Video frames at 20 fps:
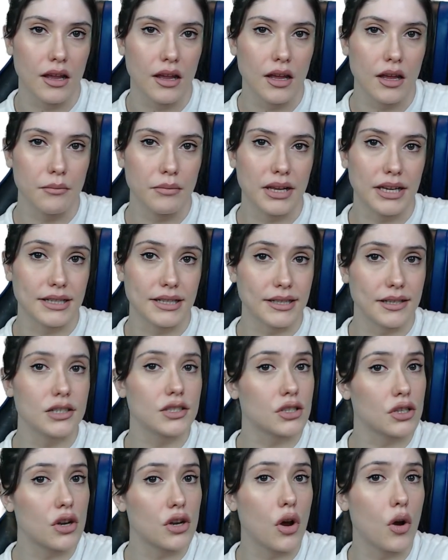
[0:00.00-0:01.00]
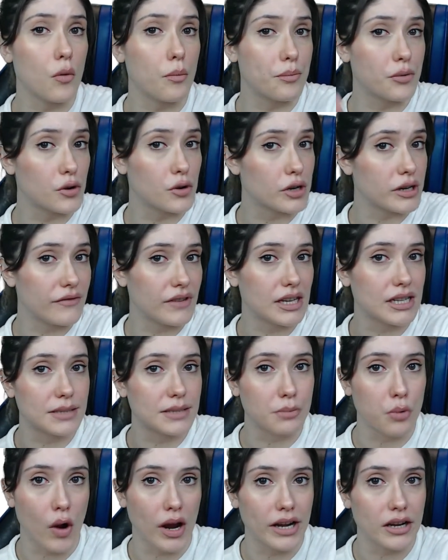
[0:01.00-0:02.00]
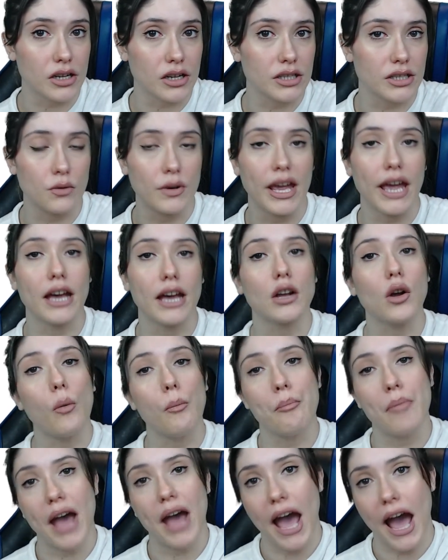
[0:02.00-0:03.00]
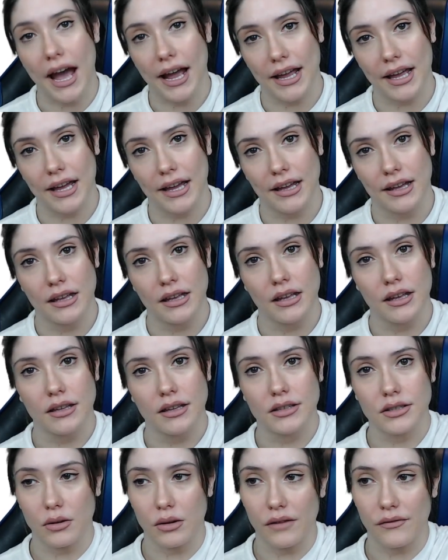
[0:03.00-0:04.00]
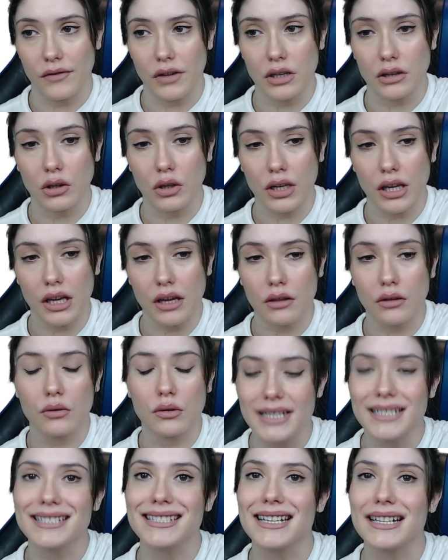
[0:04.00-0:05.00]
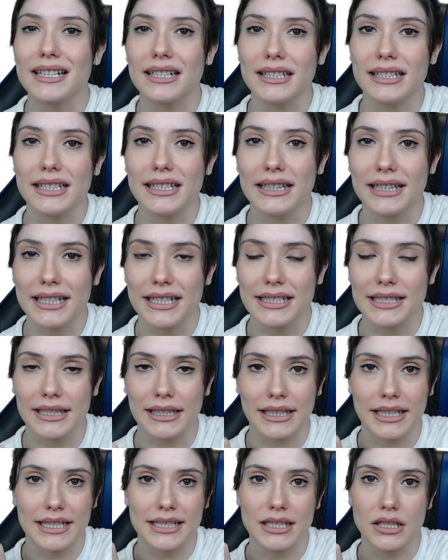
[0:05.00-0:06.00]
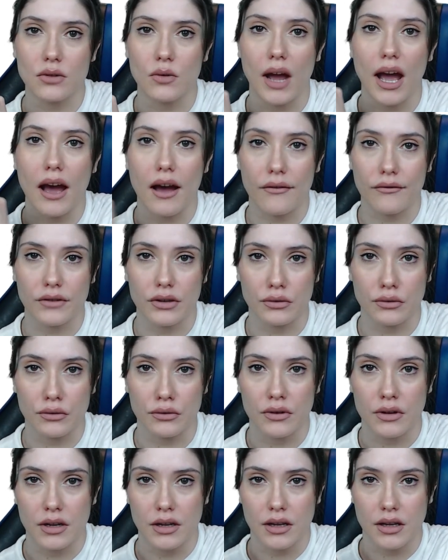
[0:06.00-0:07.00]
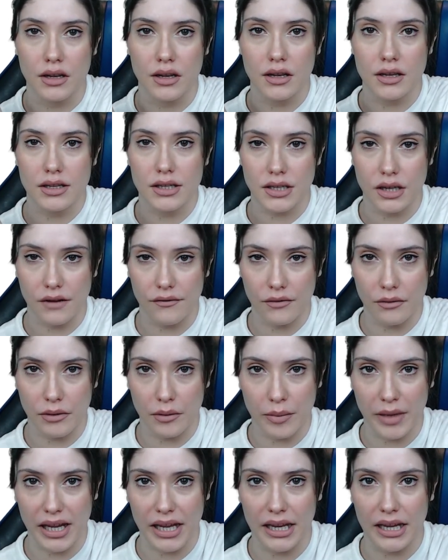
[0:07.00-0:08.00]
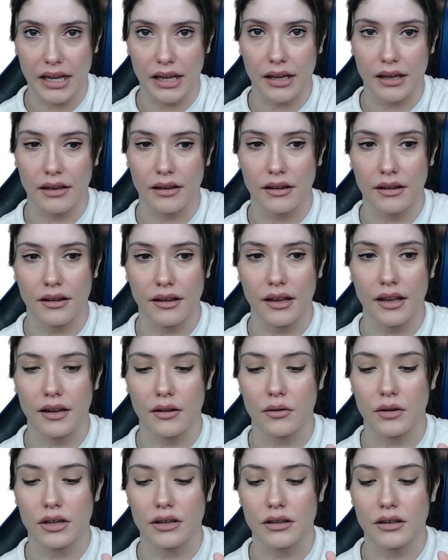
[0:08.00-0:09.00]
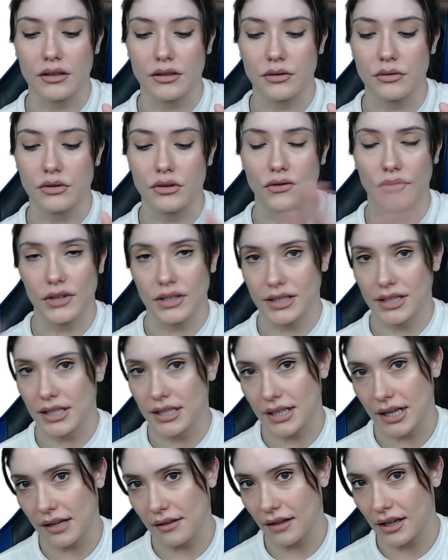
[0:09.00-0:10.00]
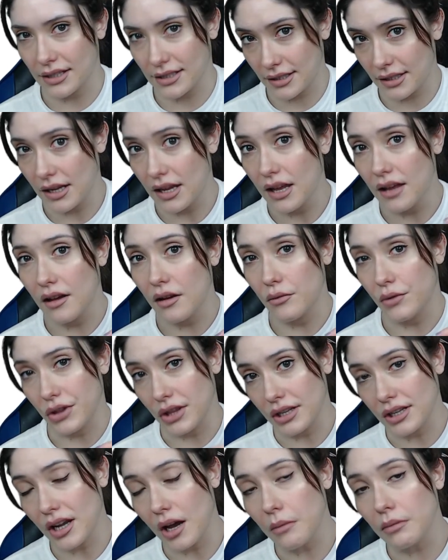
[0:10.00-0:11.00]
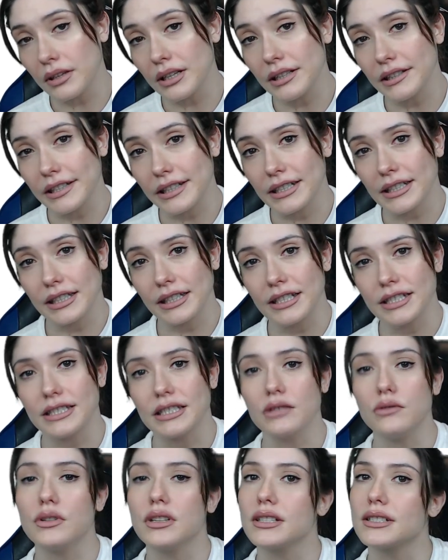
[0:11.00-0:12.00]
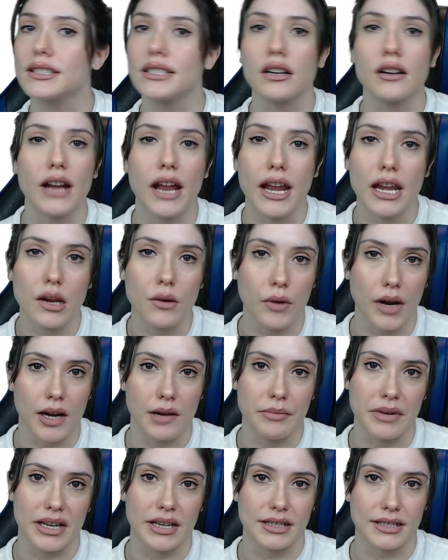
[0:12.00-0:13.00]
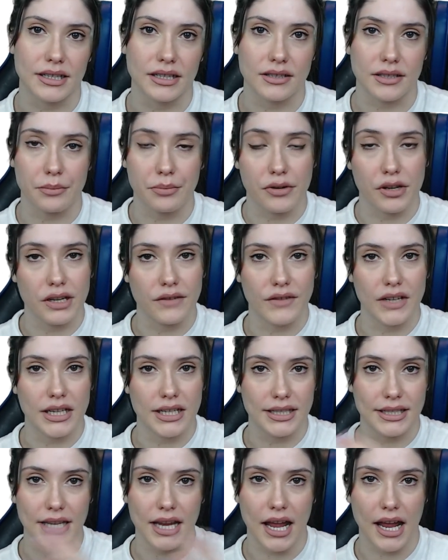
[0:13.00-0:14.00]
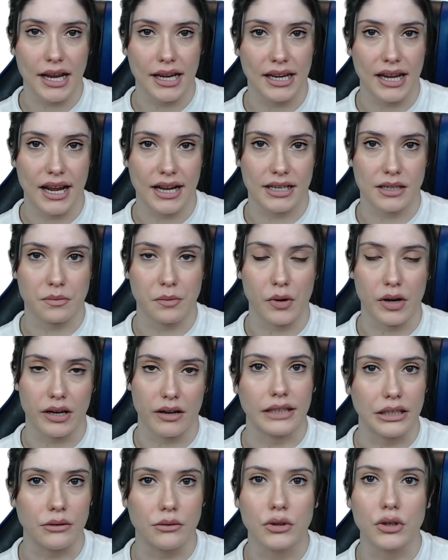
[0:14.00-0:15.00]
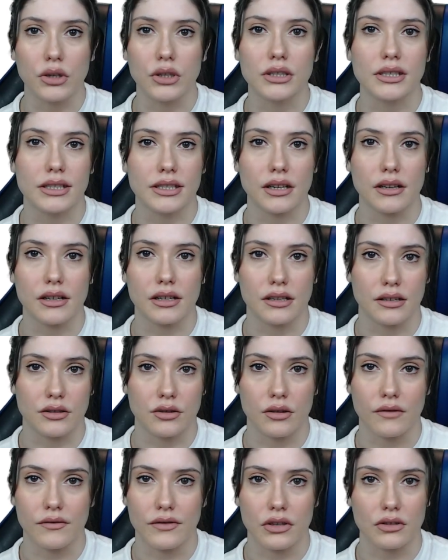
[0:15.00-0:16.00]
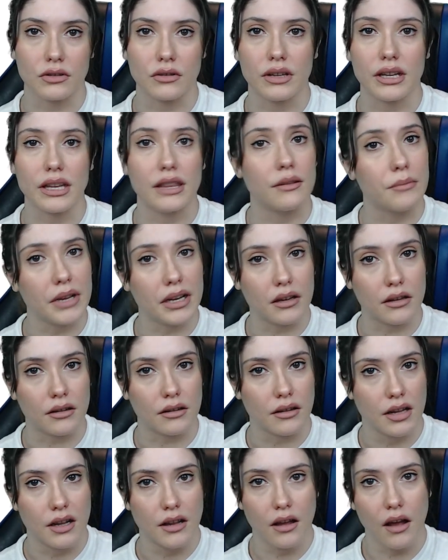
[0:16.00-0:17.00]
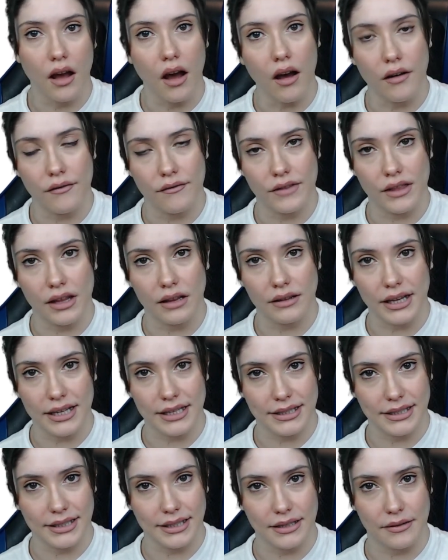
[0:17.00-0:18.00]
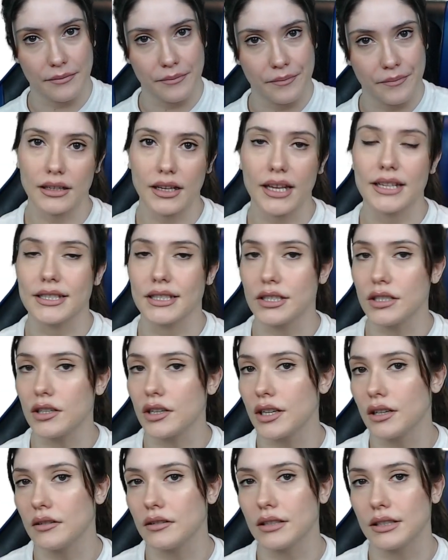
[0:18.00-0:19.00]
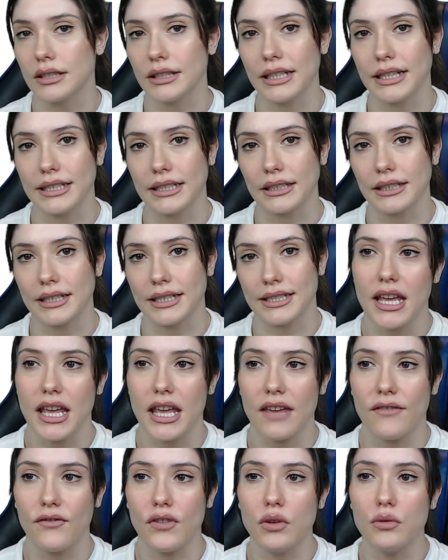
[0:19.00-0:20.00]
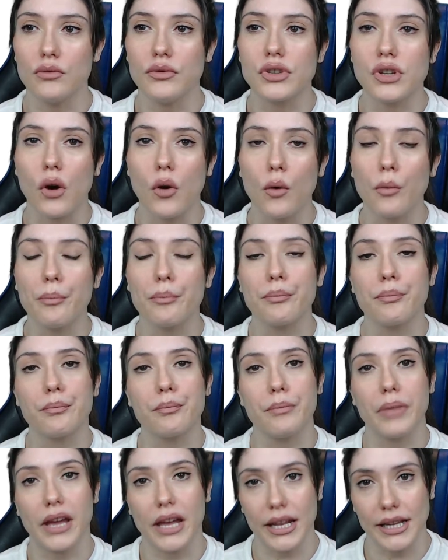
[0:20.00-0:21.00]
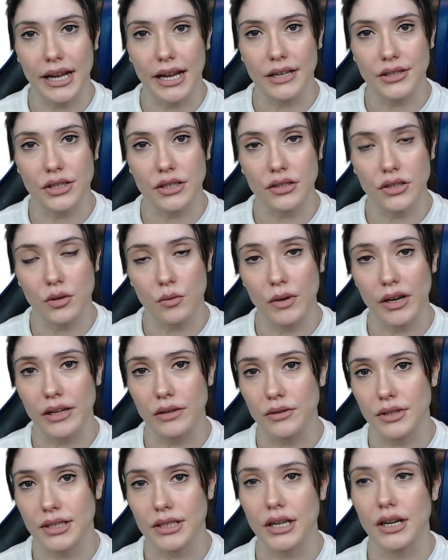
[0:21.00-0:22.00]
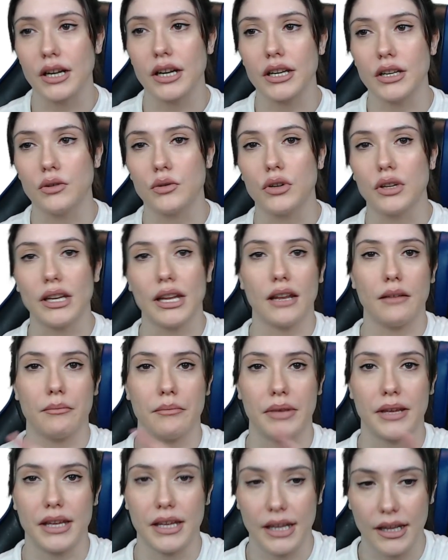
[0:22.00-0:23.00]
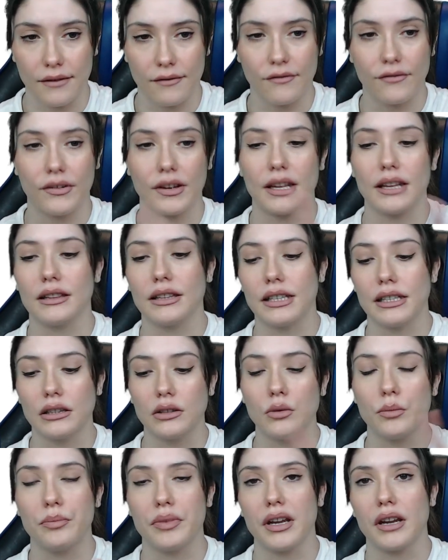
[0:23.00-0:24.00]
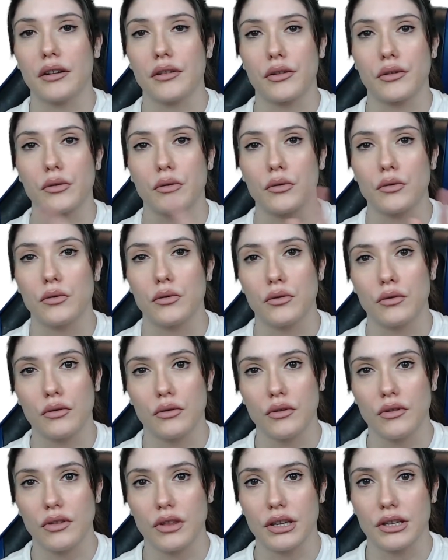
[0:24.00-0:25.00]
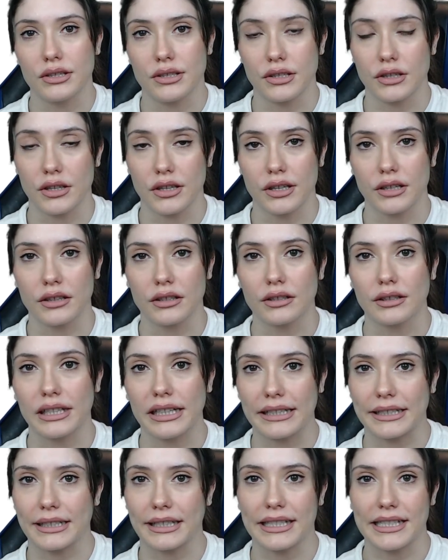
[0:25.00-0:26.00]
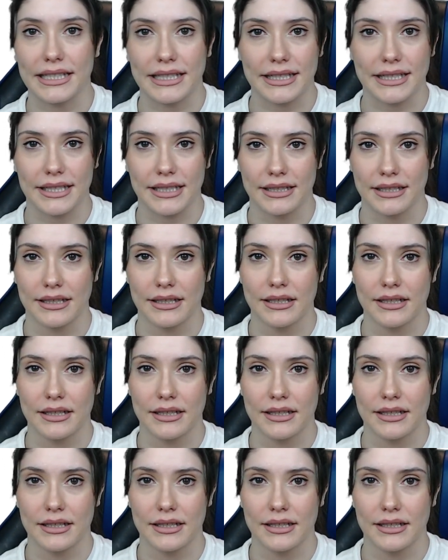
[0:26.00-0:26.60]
because there's no previous pointers. You can't go back. So if you're looking through a singly linked list, you have to start from the beginning in order to traverse the entire list. With a doubly linked list, you can start anywhere because there's a previous and a next pointer. You could start a traversal in the middle of the list. In circular linked lists, if you don't pay attention to where you start, you could be infinitely looping through the circular linked list.